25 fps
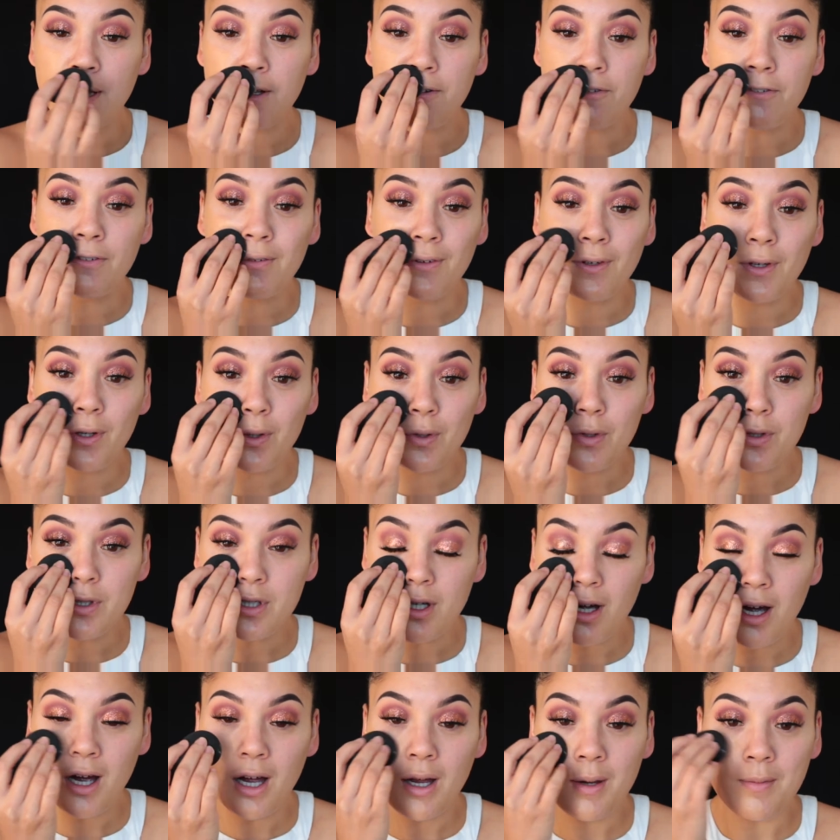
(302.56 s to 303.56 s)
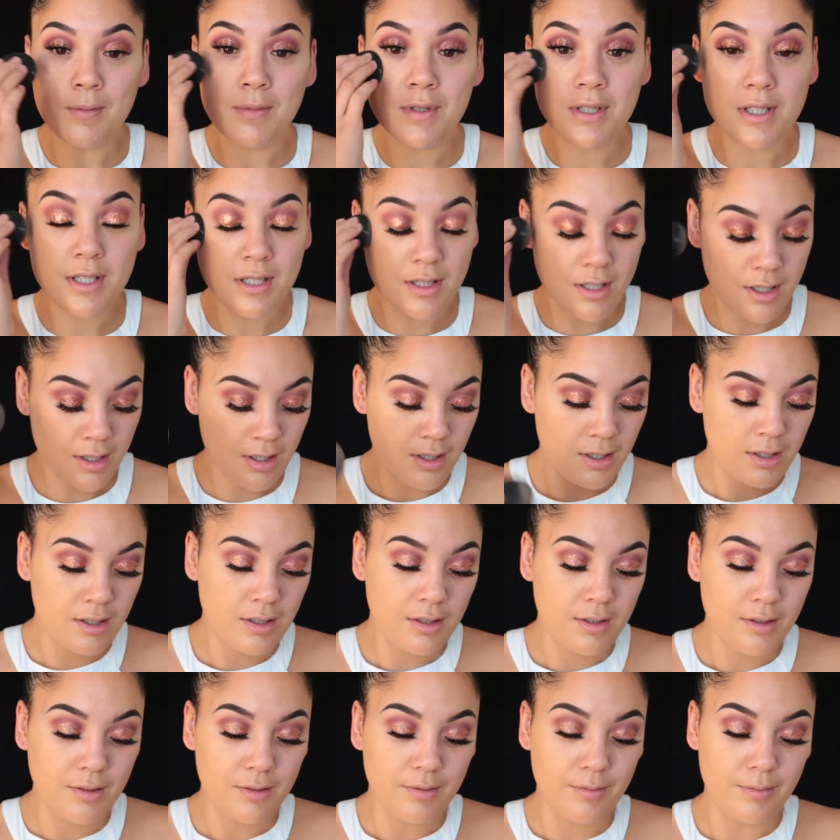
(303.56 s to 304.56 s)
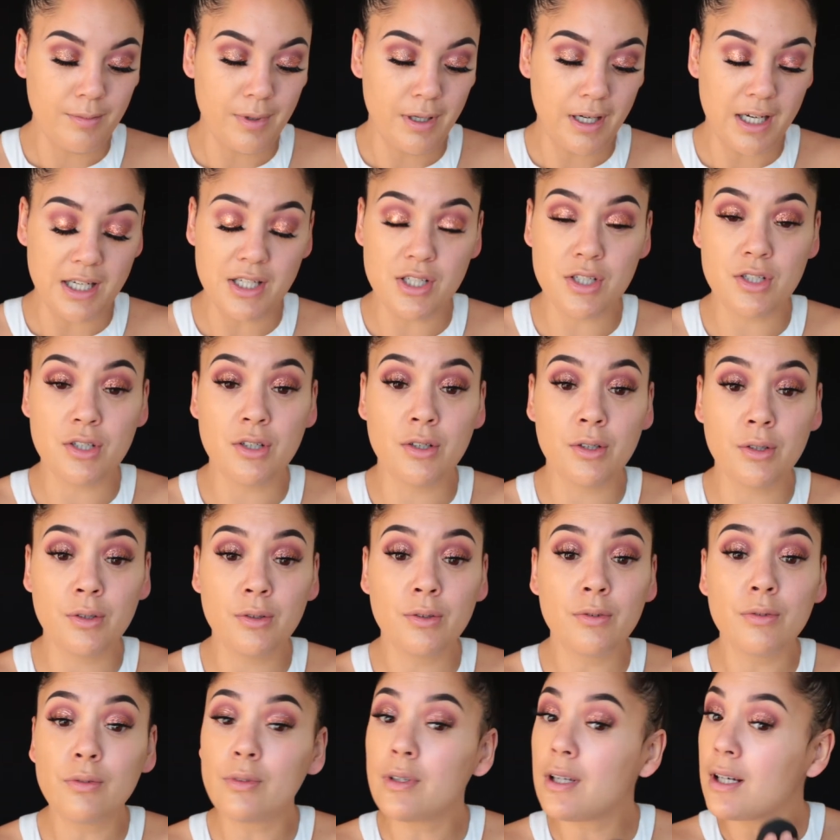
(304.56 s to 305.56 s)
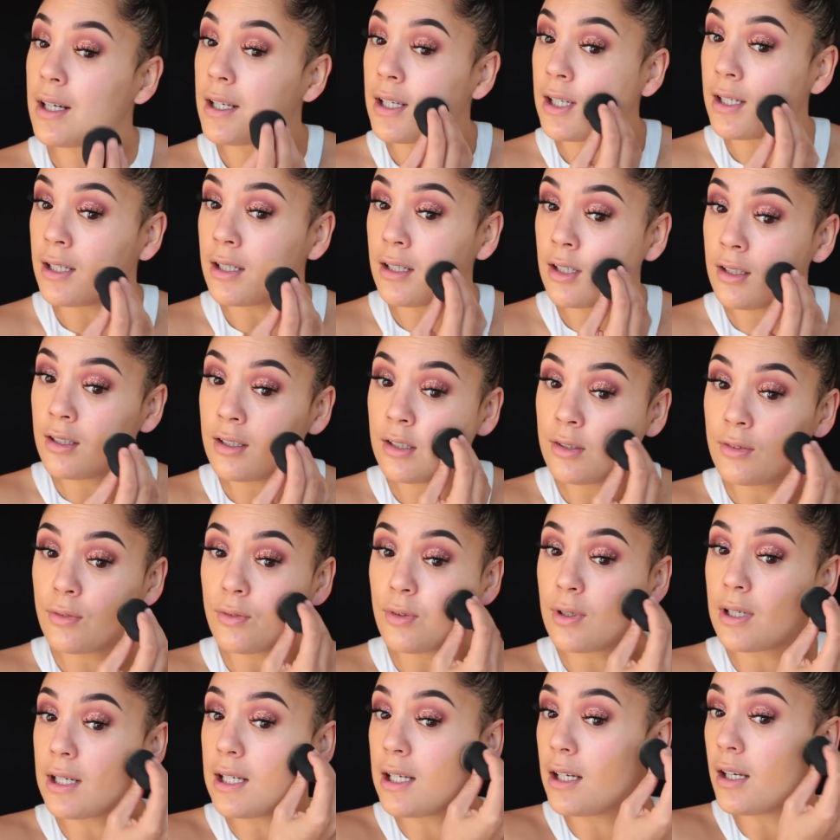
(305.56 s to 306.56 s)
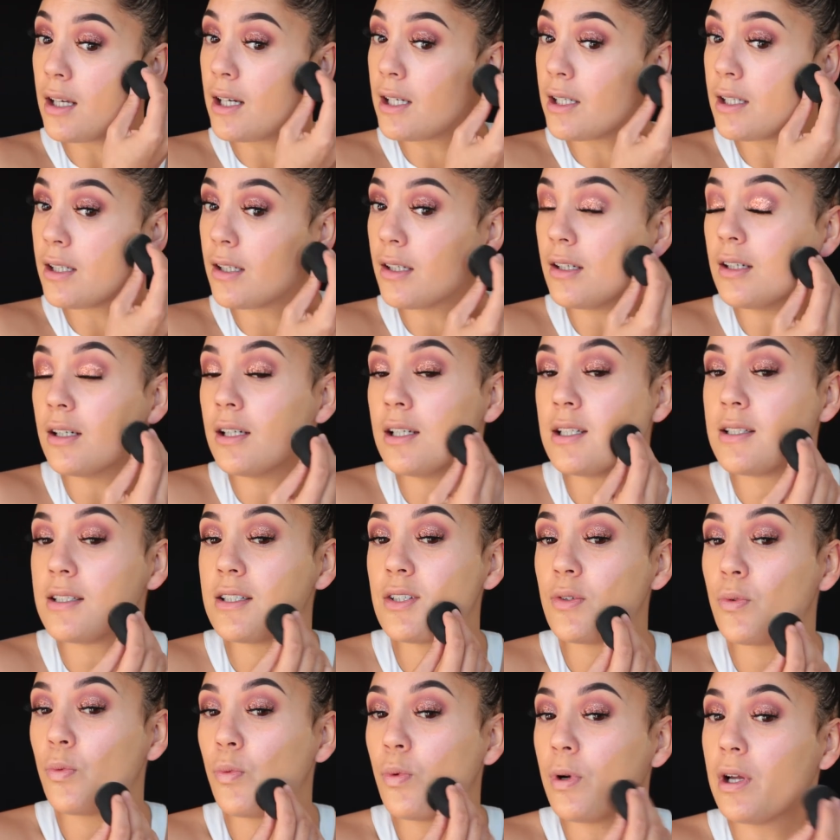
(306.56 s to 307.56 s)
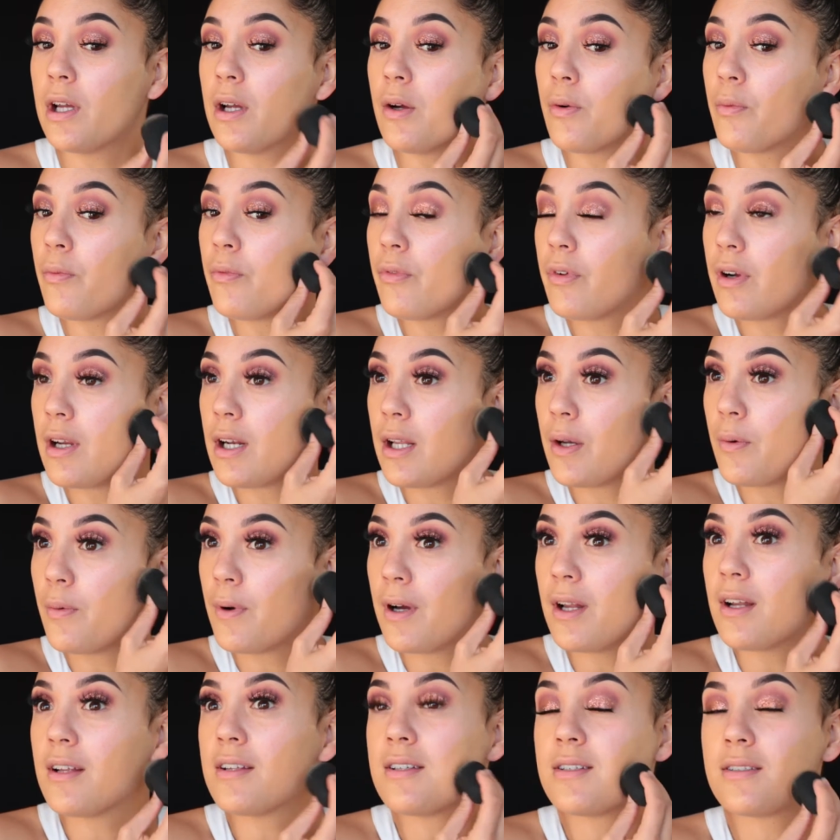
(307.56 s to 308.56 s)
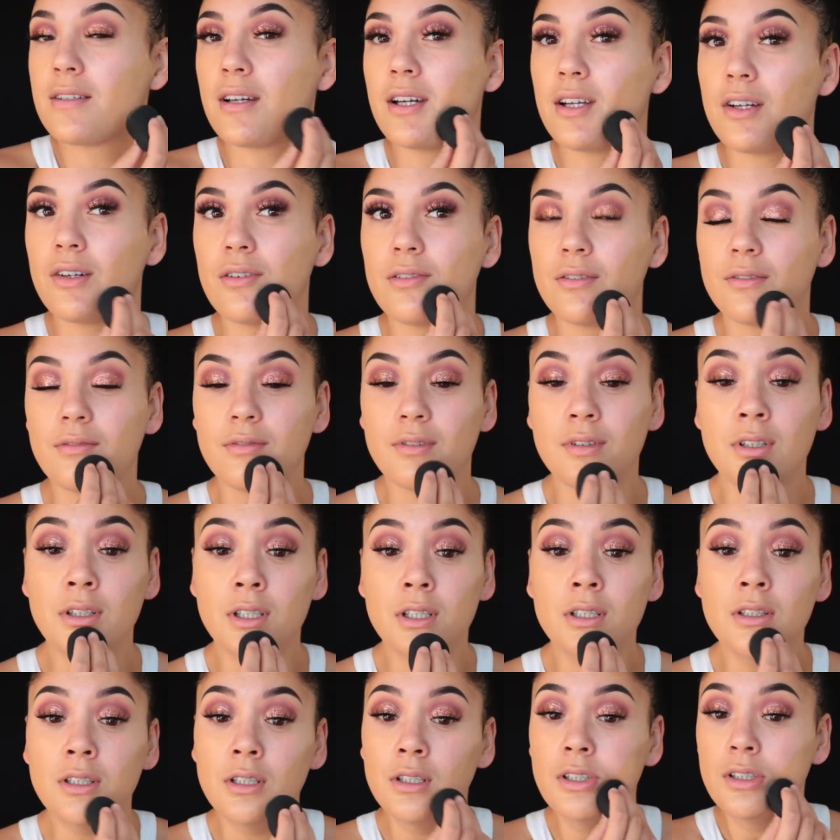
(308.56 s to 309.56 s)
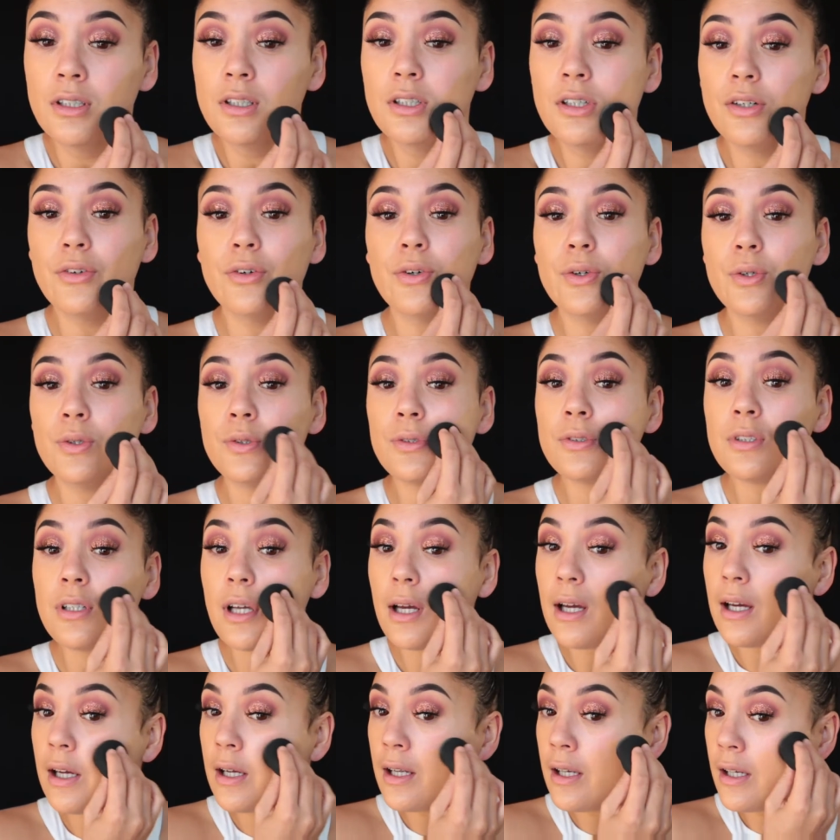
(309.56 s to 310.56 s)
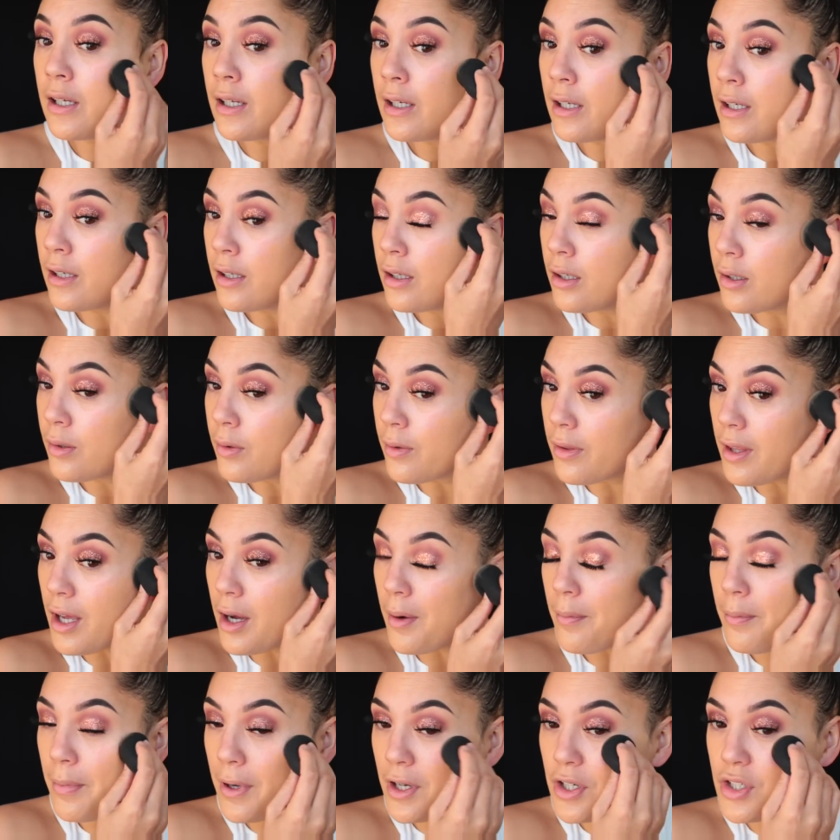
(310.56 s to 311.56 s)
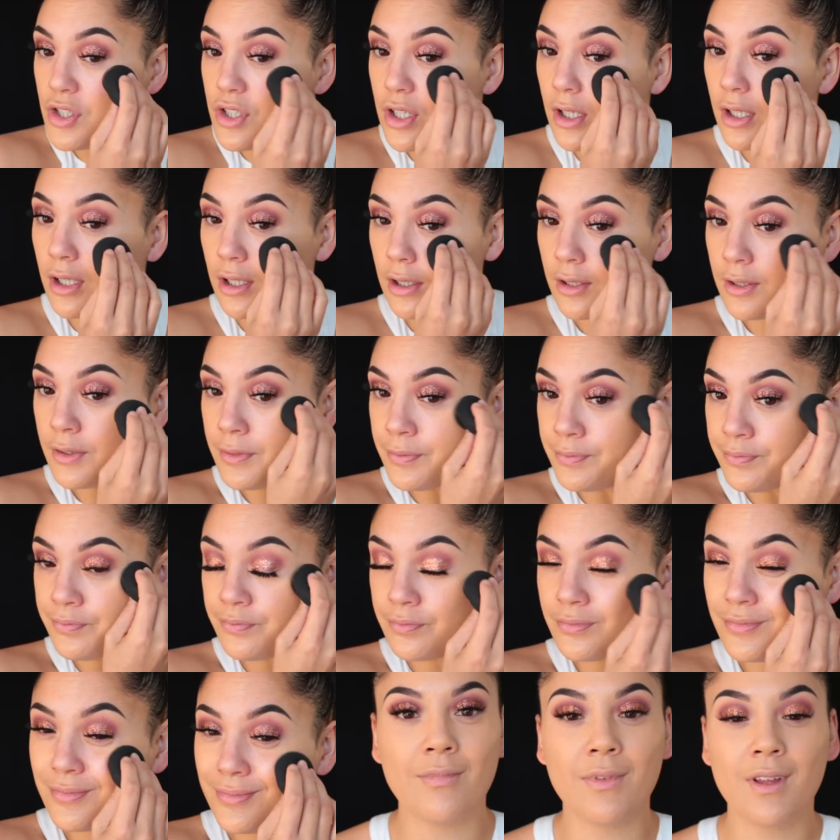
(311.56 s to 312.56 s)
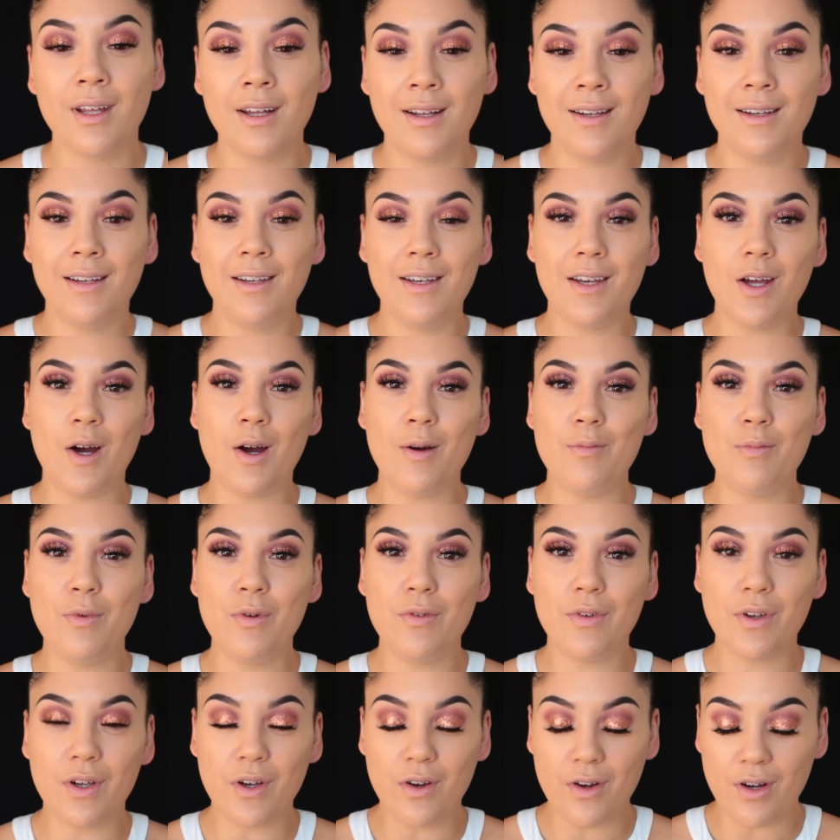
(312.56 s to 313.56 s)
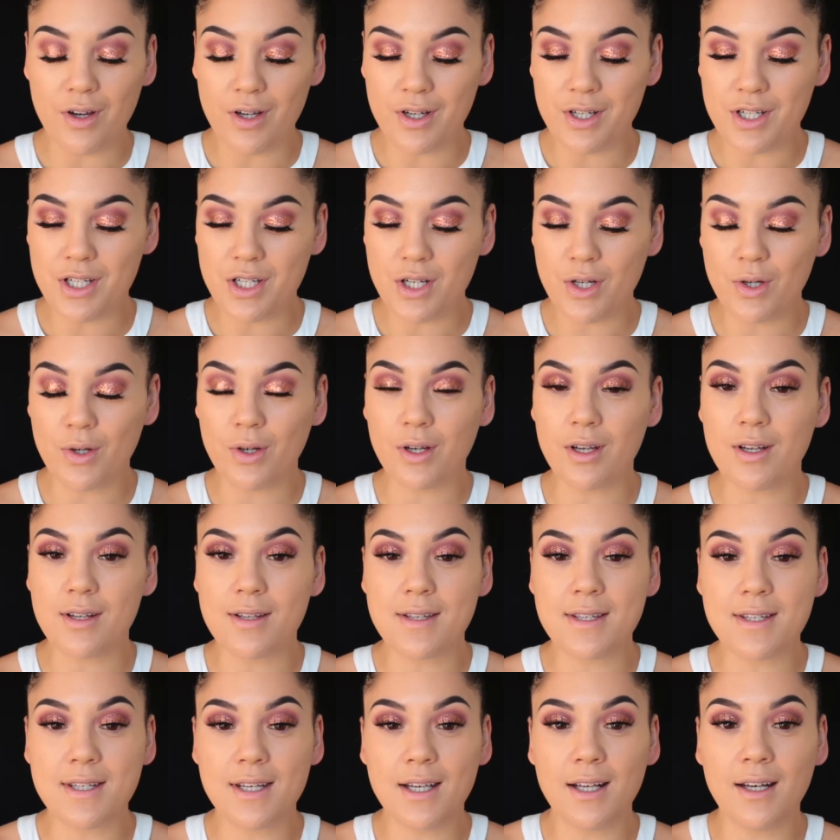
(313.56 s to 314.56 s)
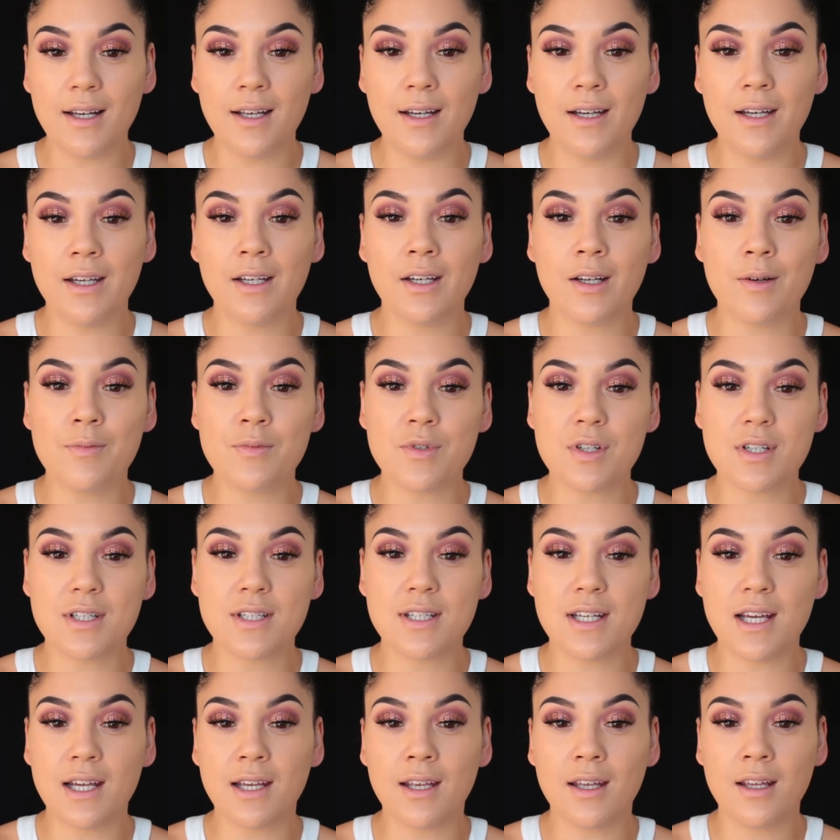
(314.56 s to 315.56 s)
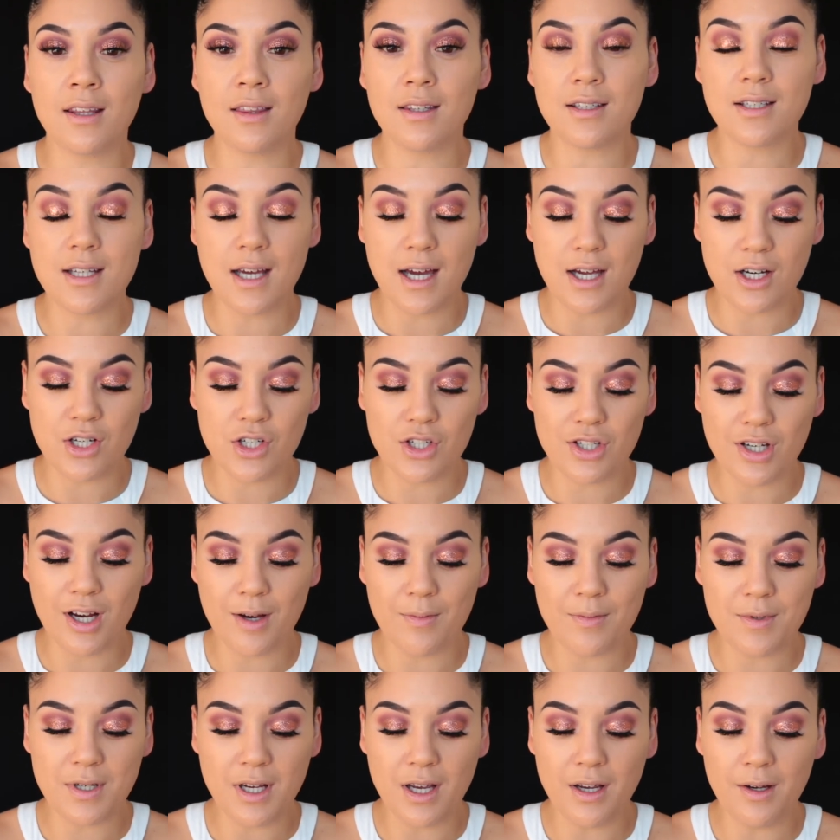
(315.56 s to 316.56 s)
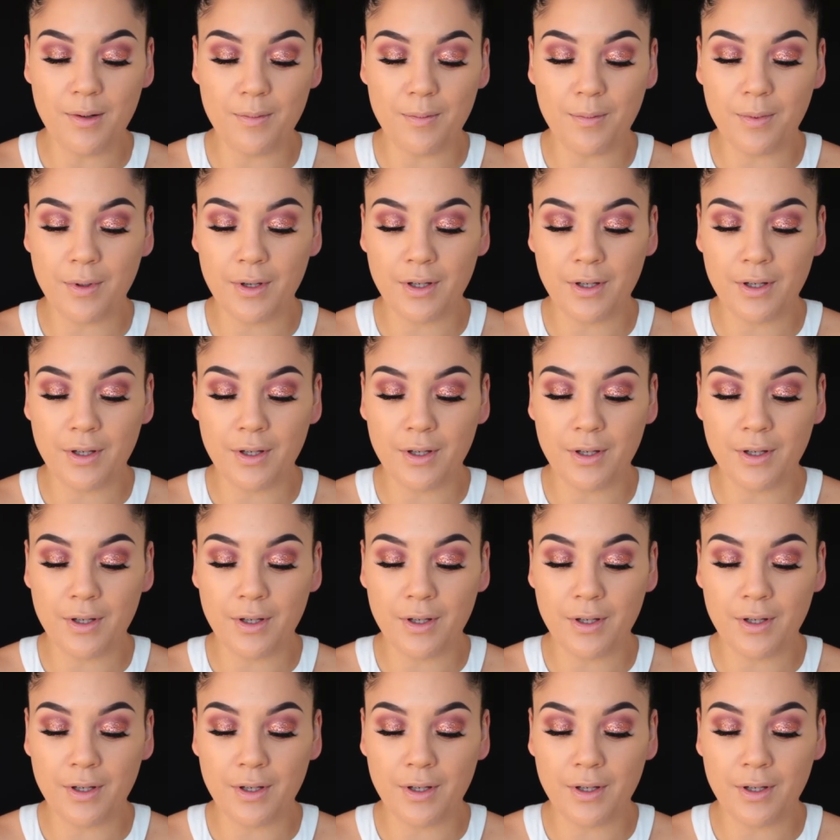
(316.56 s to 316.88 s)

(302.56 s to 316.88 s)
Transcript: a few times, but I do really, really like it. It did wear really well. It stayed on all day without budging. Now I'm moving on to concealer and I'm just taking the Tarte Shape Tape.